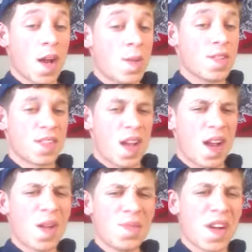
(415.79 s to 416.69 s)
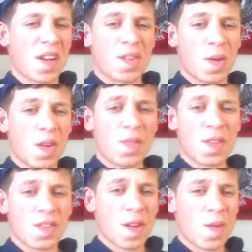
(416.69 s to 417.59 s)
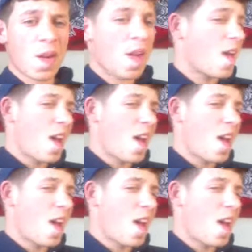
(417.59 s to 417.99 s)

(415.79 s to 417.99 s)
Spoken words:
and I was like, I'm fucking 12 years old.